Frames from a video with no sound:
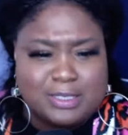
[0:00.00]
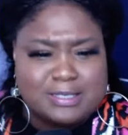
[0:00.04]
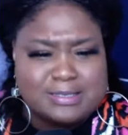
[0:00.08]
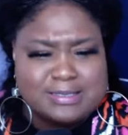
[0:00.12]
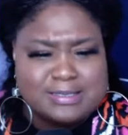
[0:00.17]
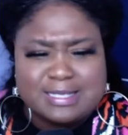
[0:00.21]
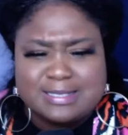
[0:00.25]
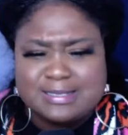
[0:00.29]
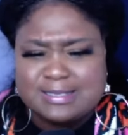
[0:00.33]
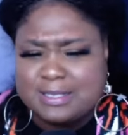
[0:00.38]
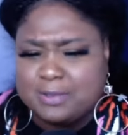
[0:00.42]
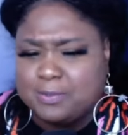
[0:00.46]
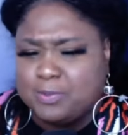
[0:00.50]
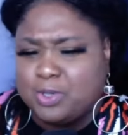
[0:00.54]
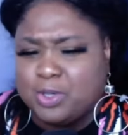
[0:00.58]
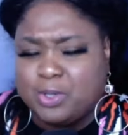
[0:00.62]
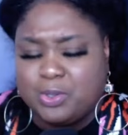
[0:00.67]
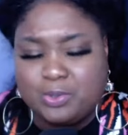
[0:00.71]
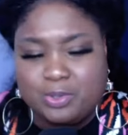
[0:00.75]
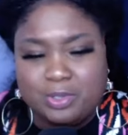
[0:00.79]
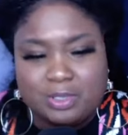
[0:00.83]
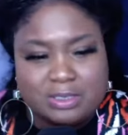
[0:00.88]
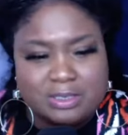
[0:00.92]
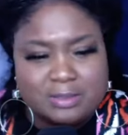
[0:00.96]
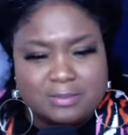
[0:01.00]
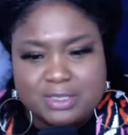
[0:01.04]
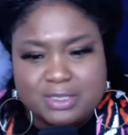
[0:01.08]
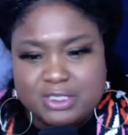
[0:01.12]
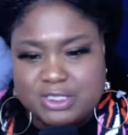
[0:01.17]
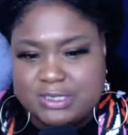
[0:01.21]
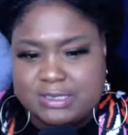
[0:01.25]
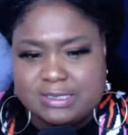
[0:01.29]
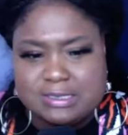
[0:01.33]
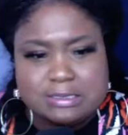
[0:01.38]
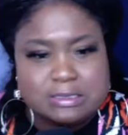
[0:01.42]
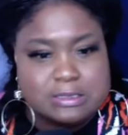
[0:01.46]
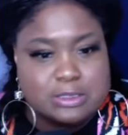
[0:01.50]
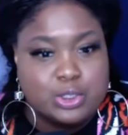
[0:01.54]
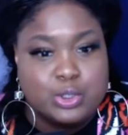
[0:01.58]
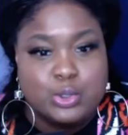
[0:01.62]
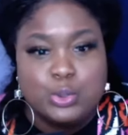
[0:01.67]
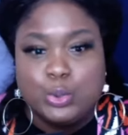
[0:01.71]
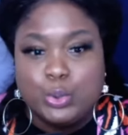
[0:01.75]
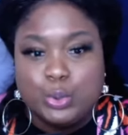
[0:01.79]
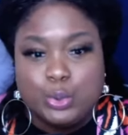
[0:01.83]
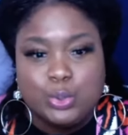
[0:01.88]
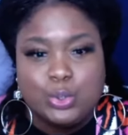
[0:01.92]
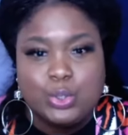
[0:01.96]
because i said well hold on let me just
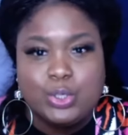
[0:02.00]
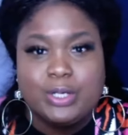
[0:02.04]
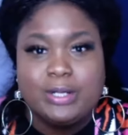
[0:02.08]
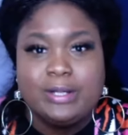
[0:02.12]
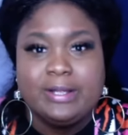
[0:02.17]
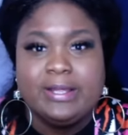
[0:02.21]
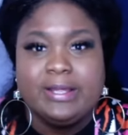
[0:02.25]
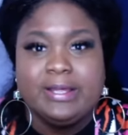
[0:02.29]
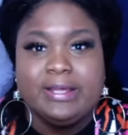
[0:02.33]
google